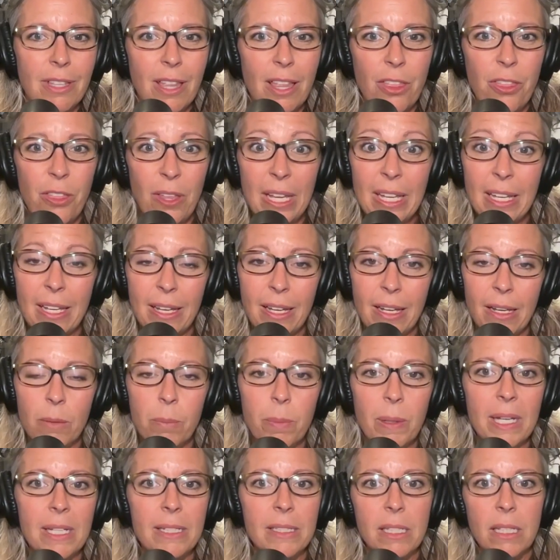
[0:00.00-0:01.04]
thinking,
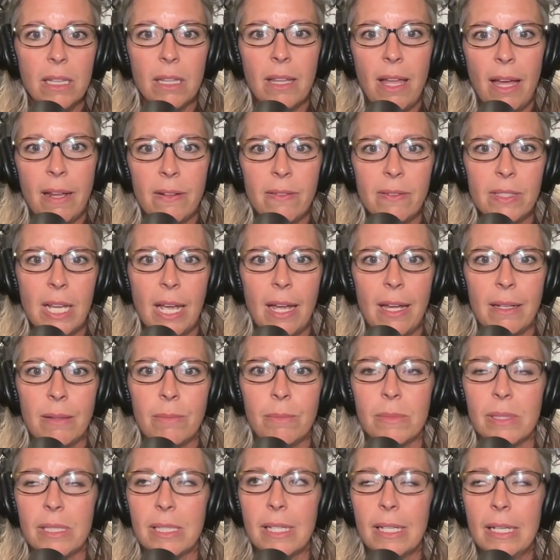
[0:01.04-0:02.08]
because a lot of
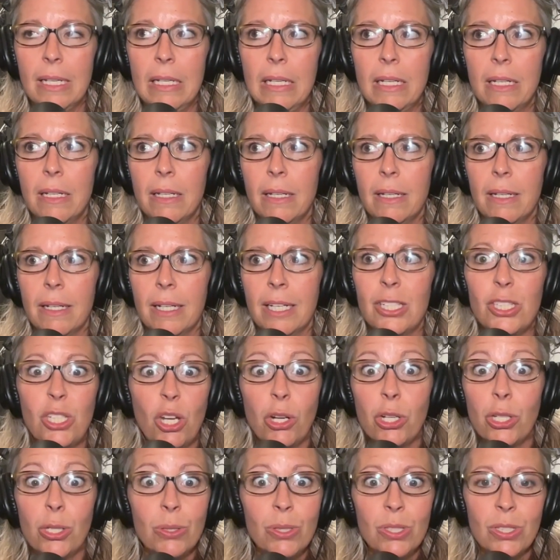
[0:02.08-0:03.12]
times kids
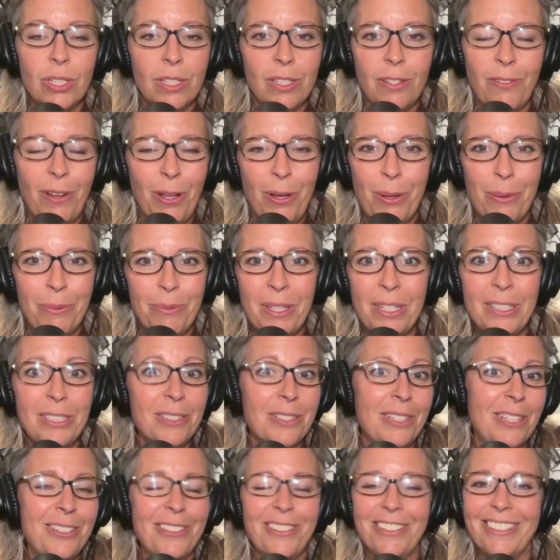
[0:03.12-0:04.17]
aren't used to the follow-up.
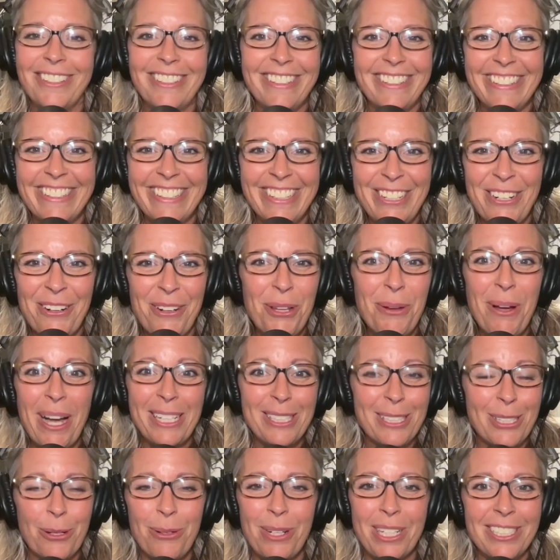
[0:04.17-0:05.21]
They you
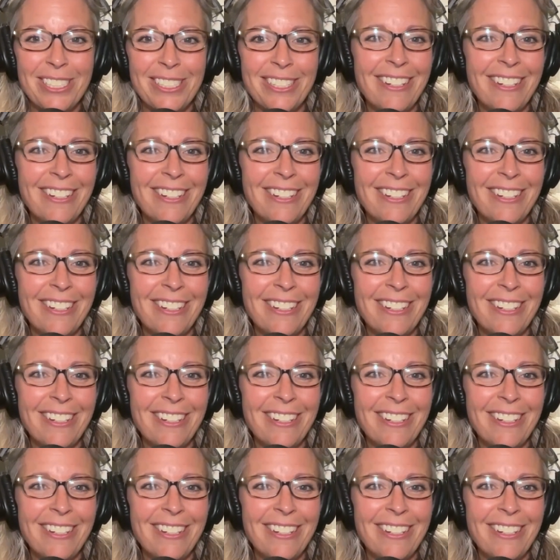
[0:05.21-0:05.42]
ask the question